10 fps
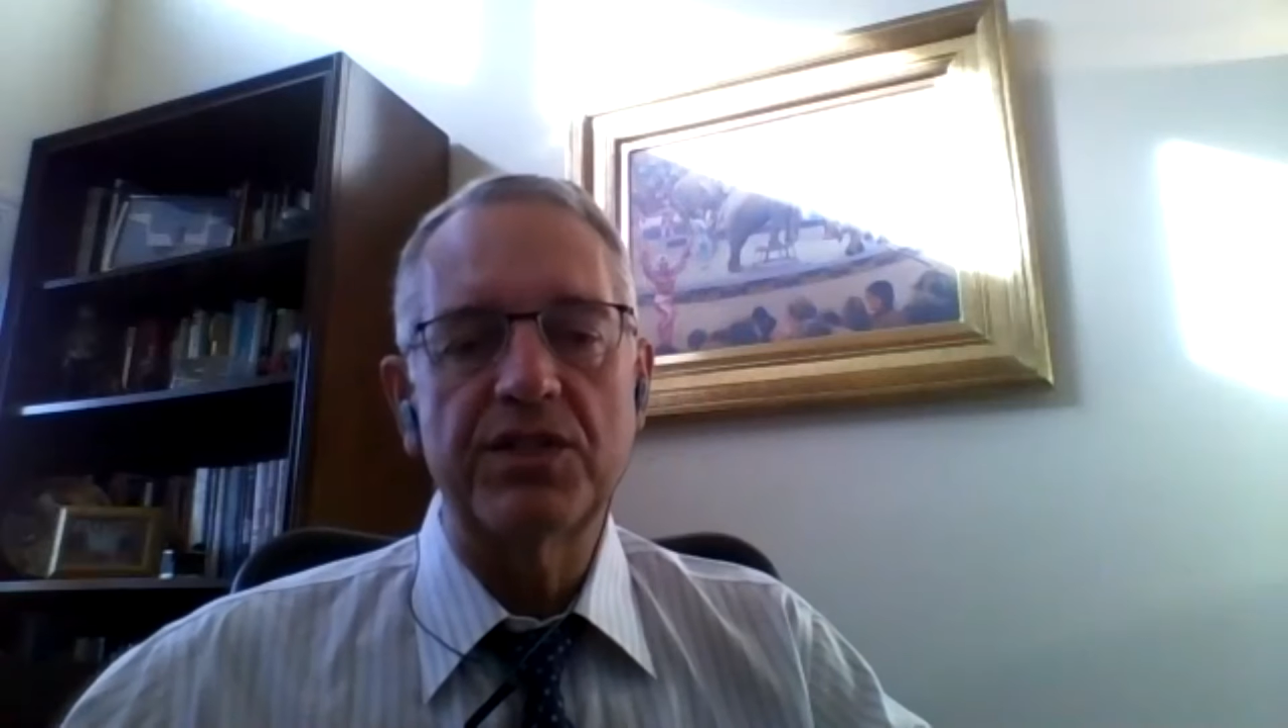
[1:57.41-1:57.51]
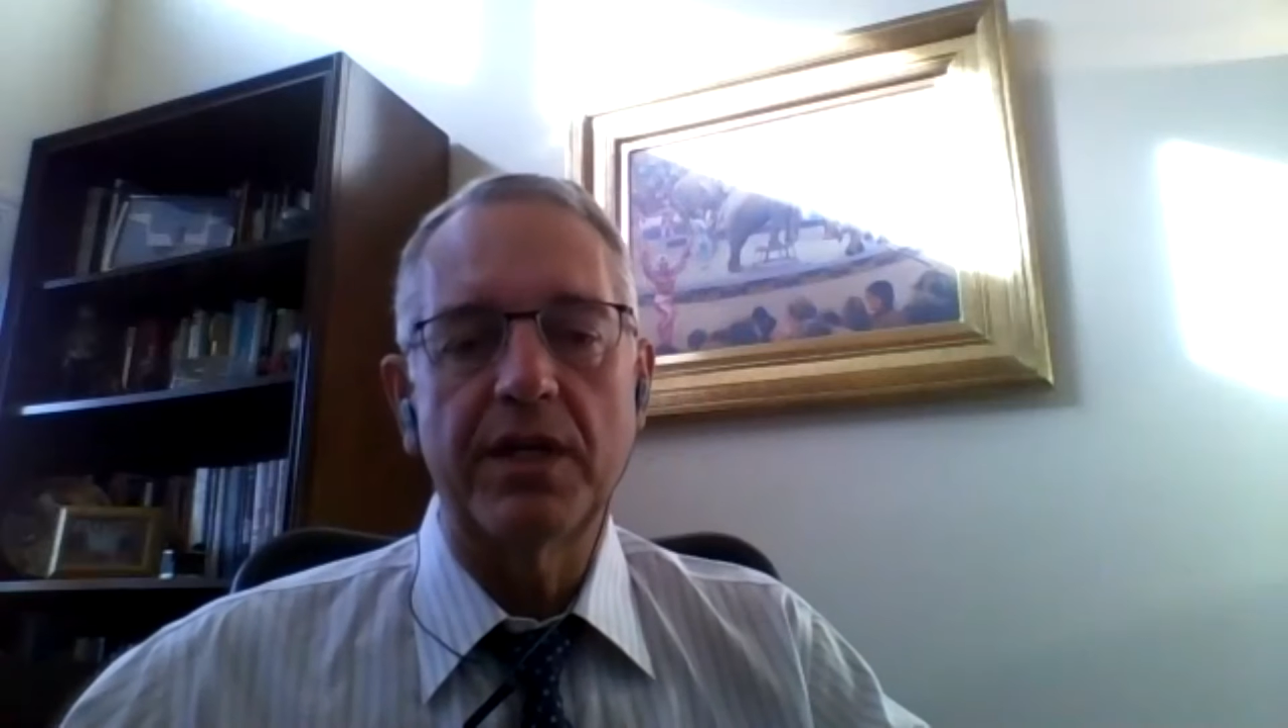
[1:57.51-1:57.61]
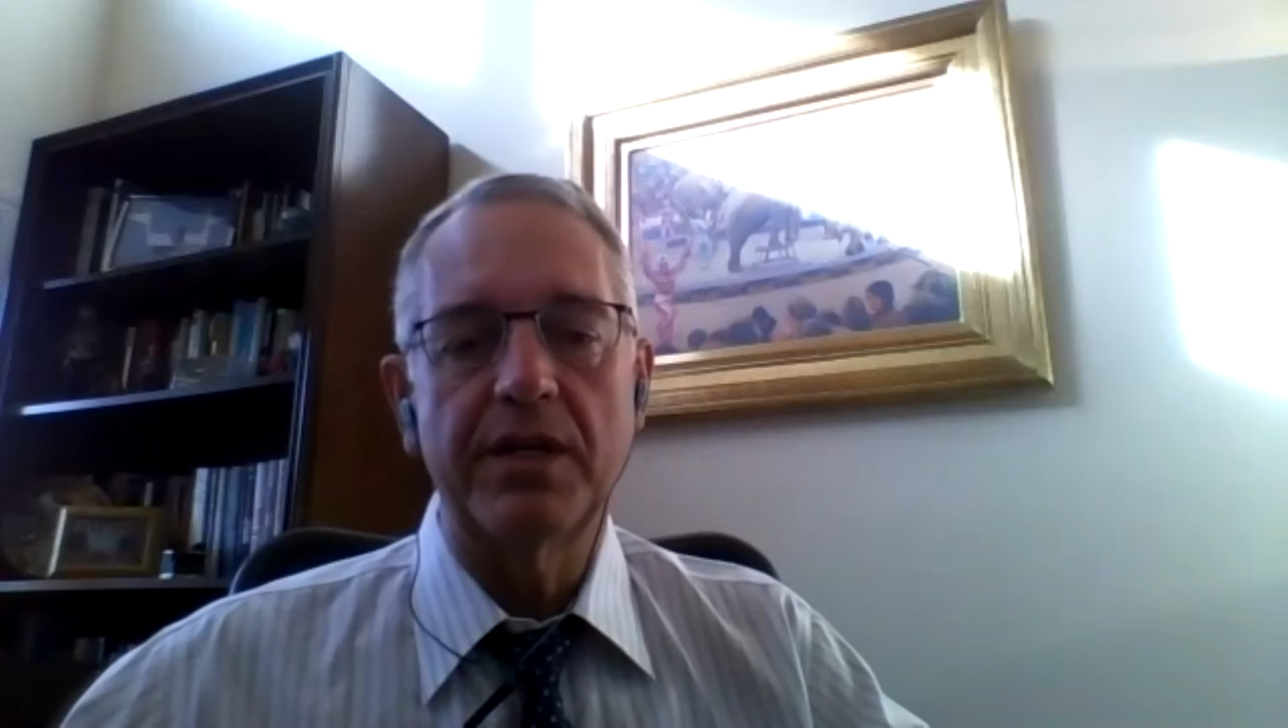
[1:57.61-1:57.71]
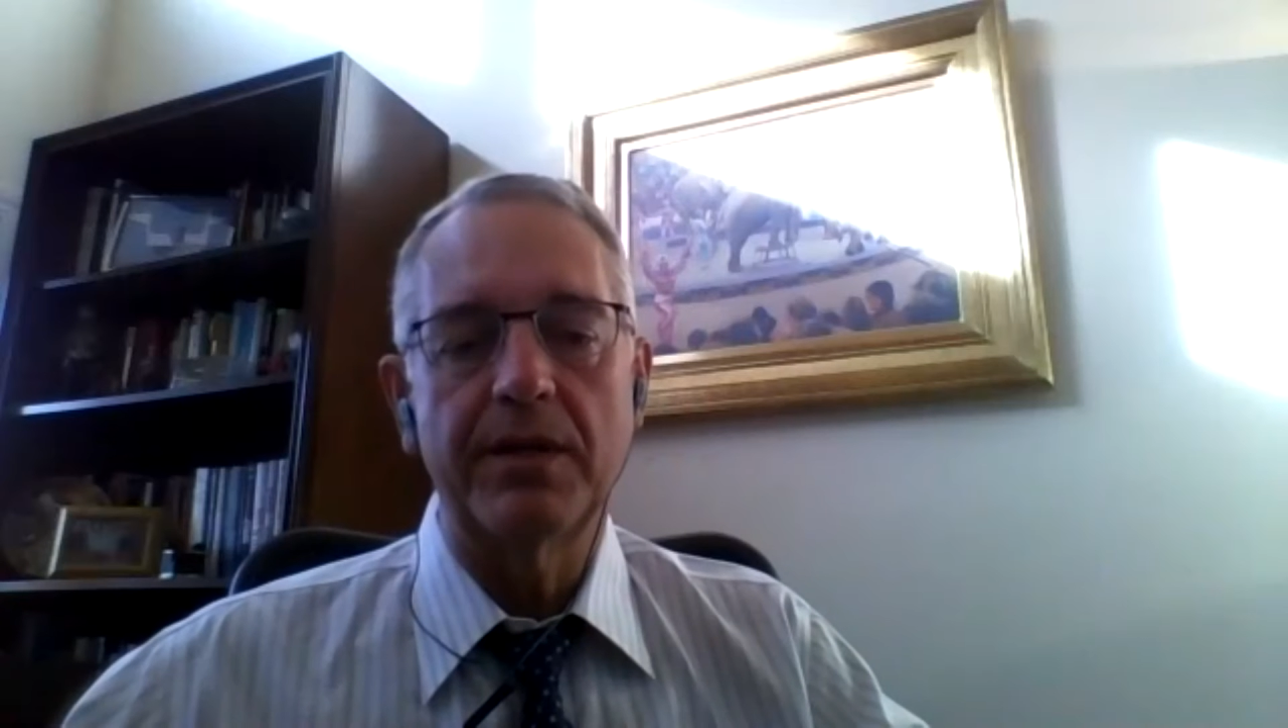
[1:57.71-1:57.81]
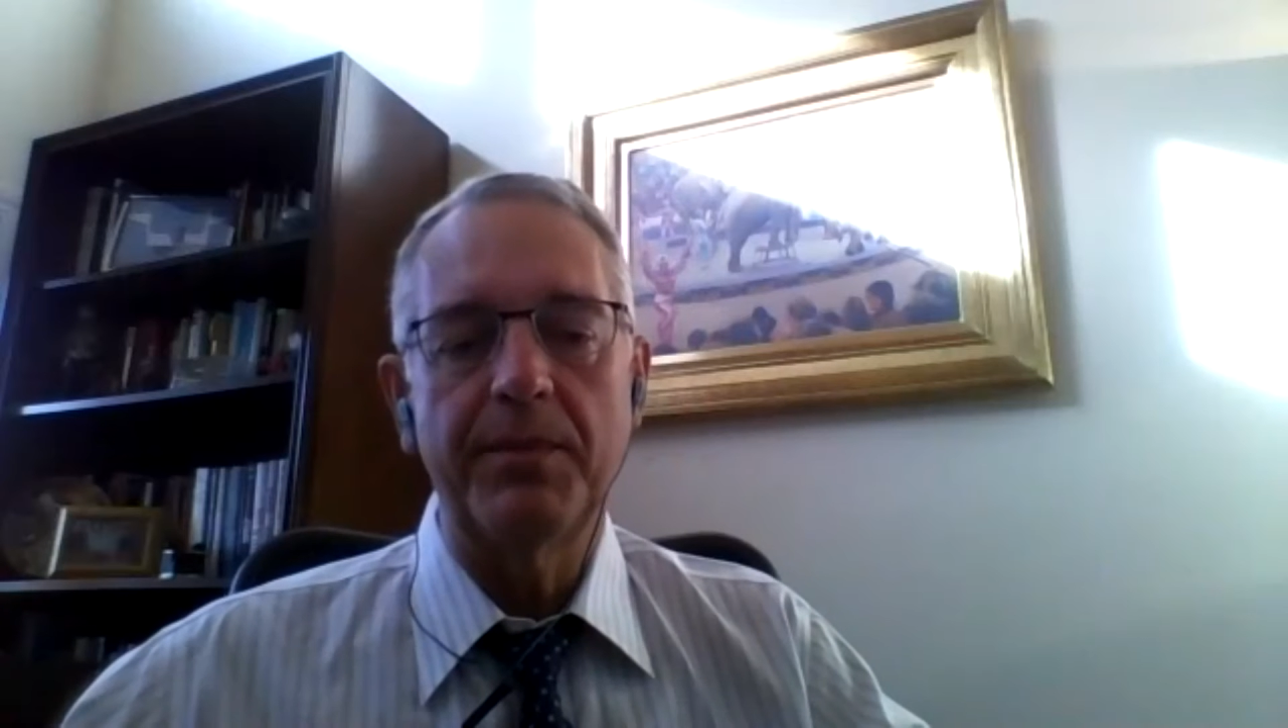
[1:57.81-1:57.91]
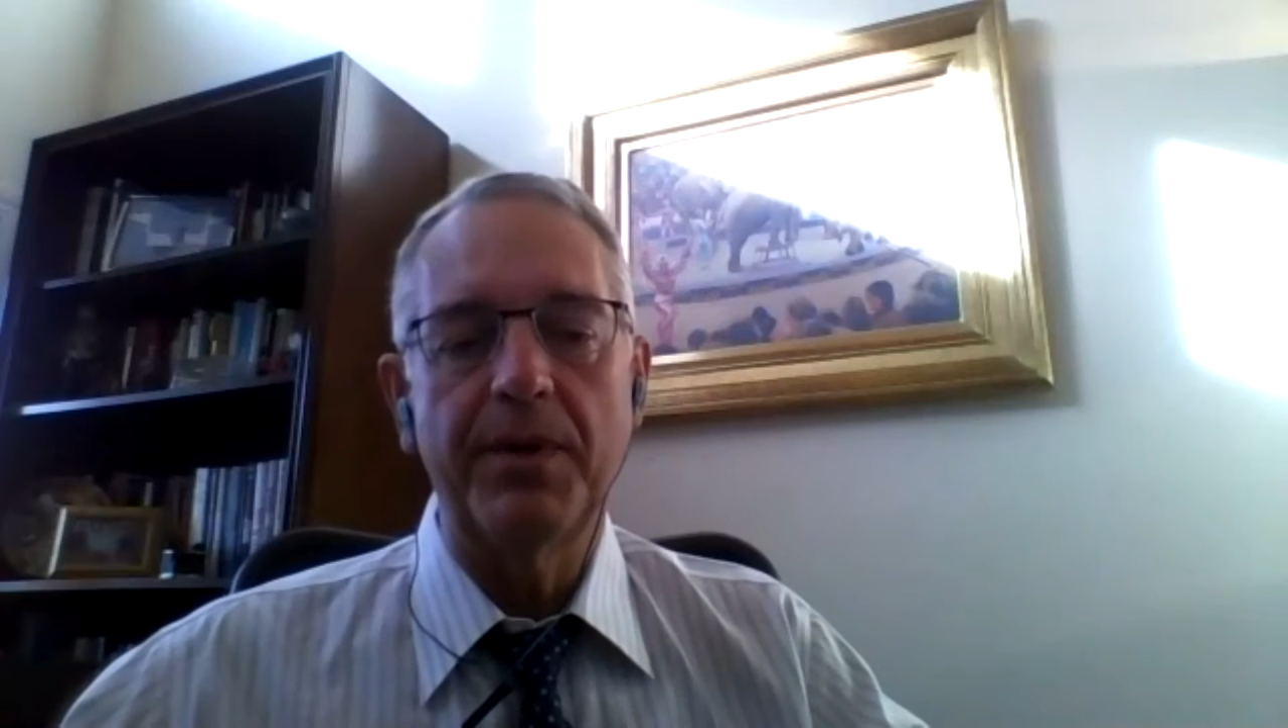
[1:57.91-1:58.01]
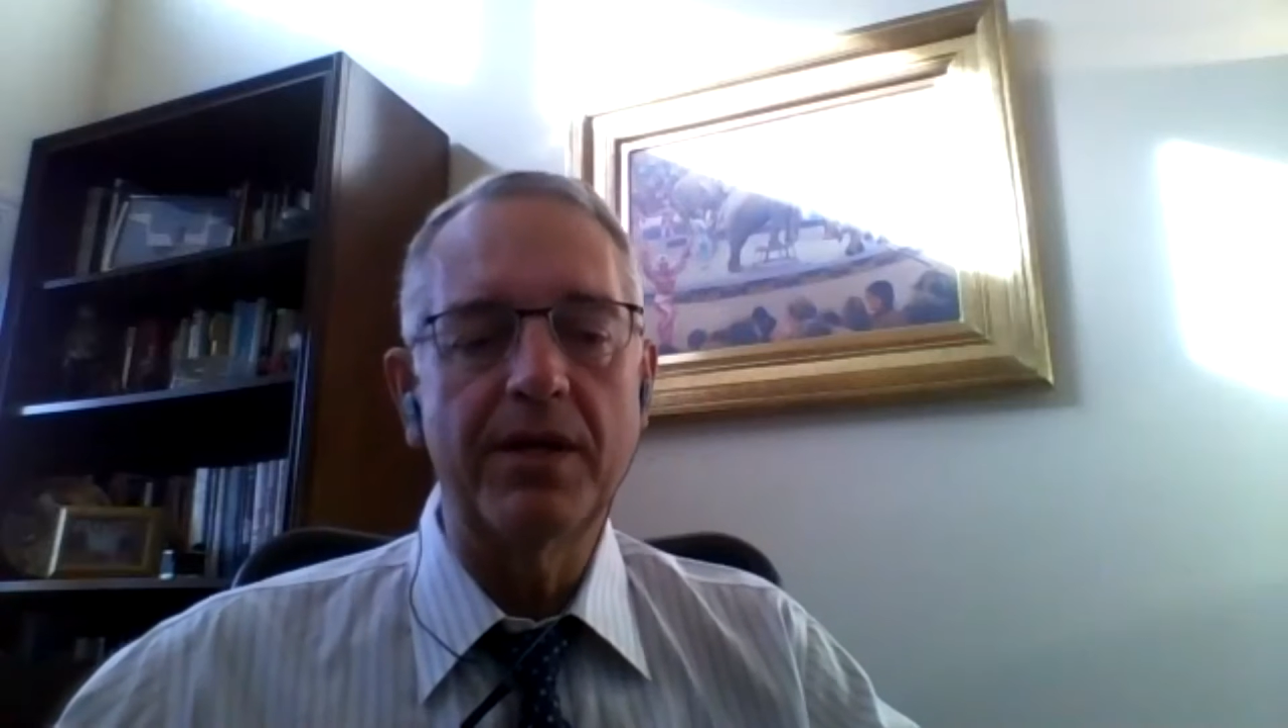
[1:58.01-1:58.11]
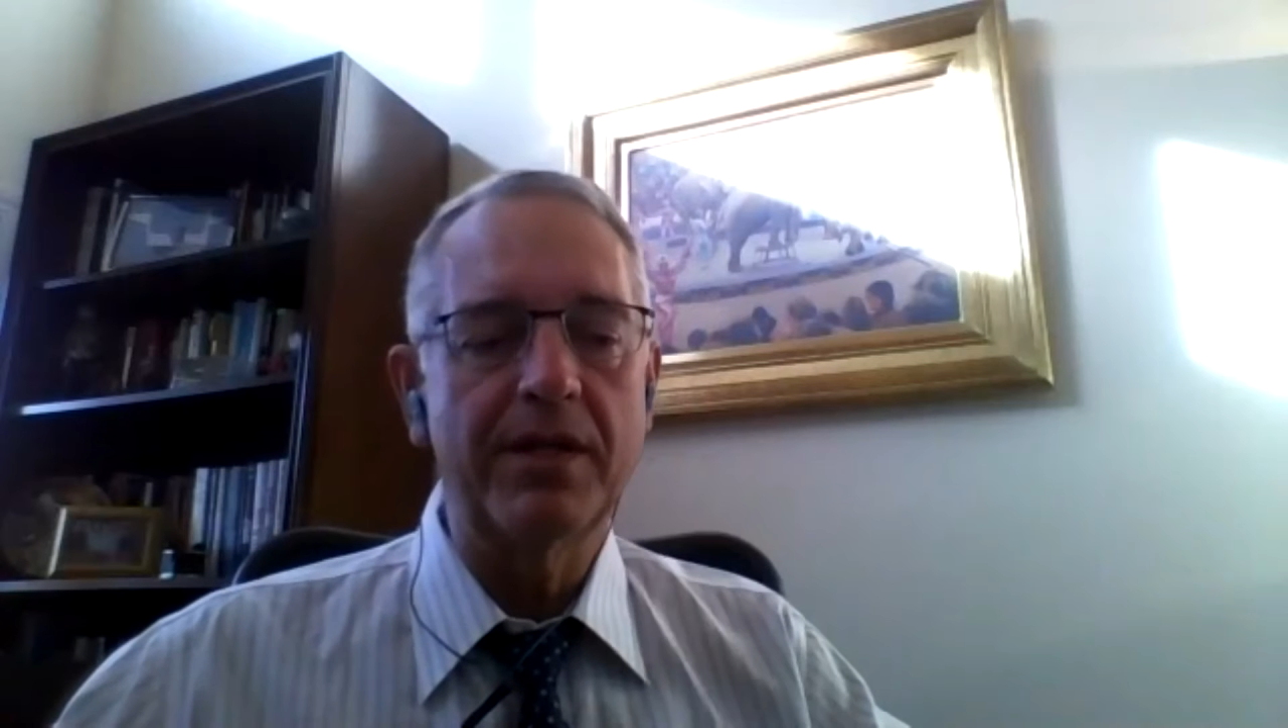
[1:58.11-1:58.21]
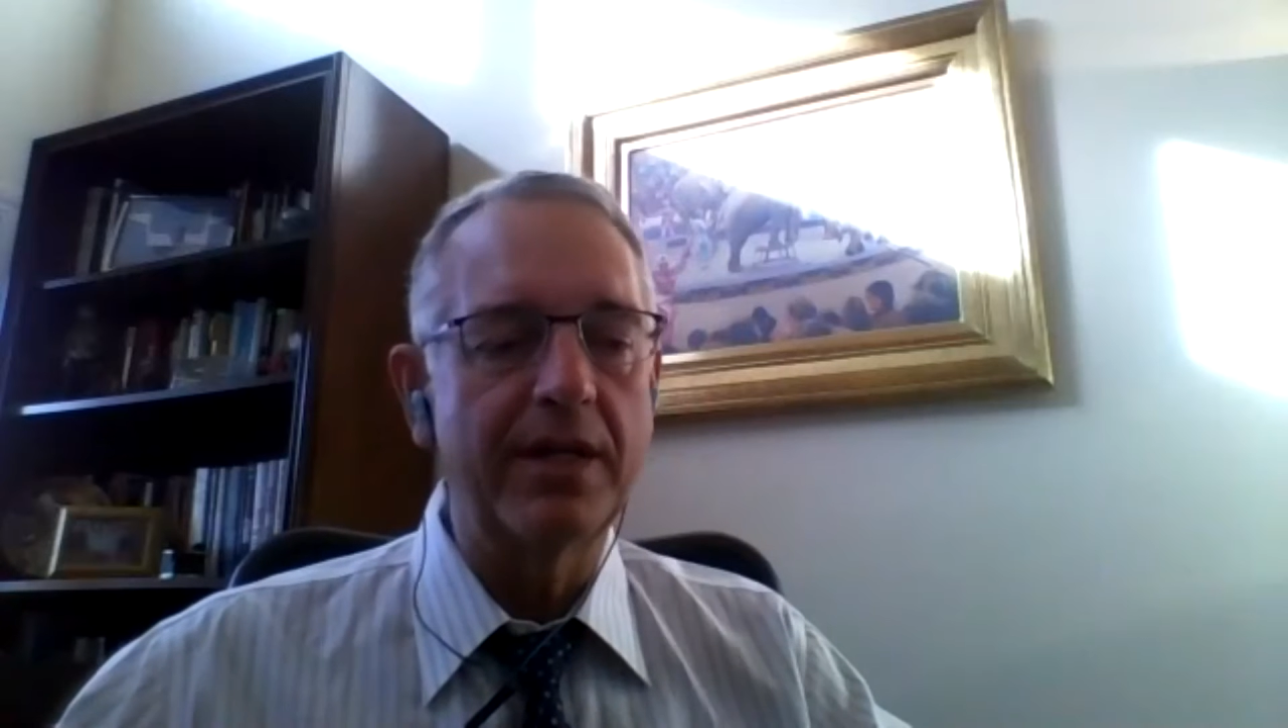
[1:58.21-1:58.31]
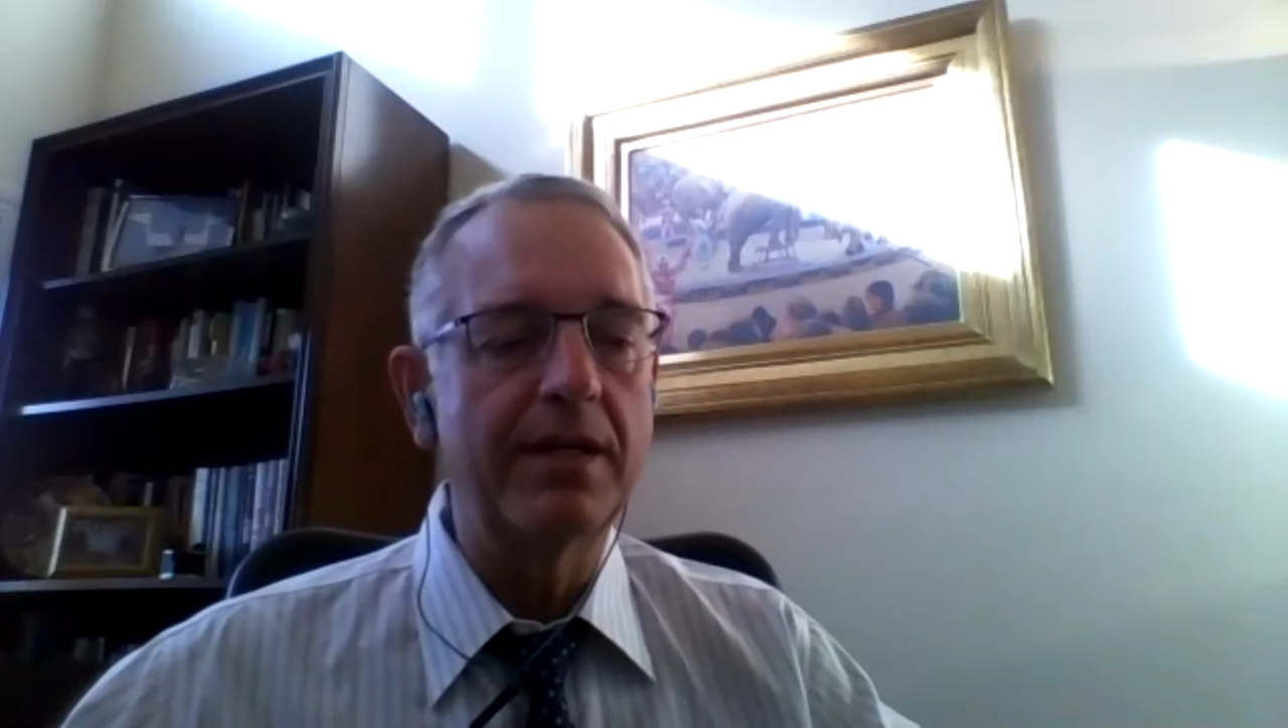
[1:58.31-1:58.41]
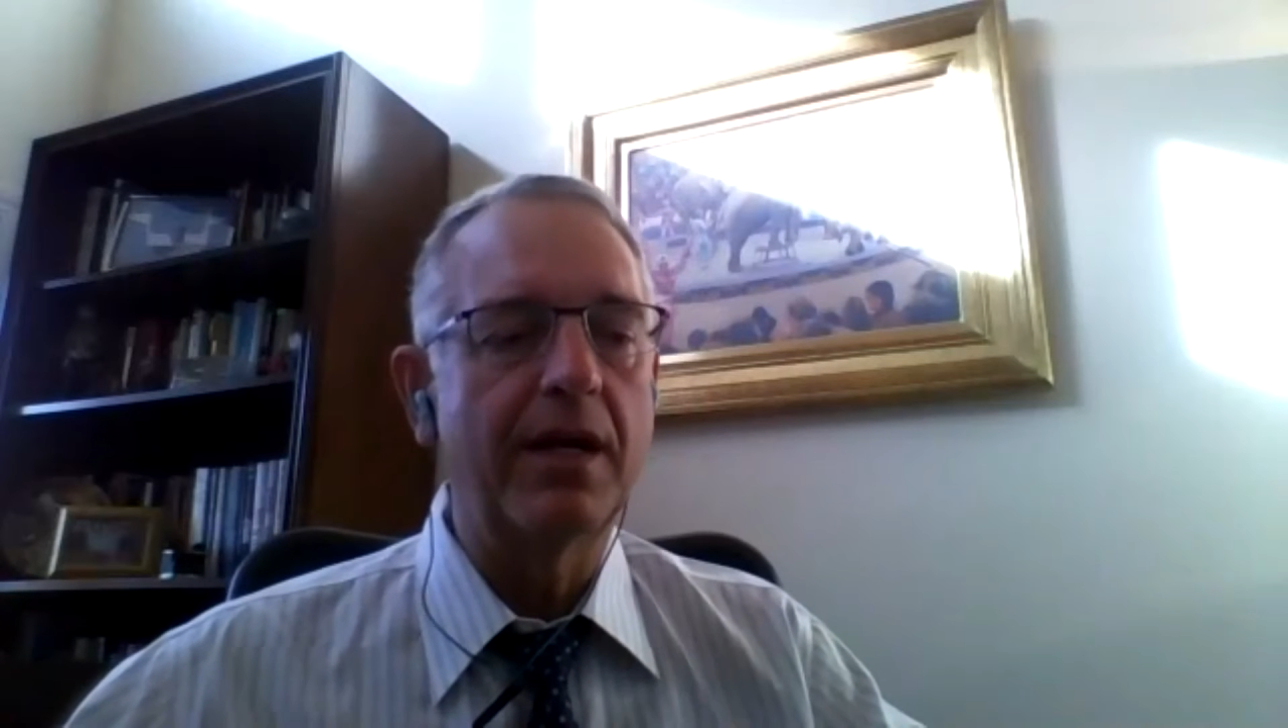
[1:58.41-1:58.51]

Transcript: apparently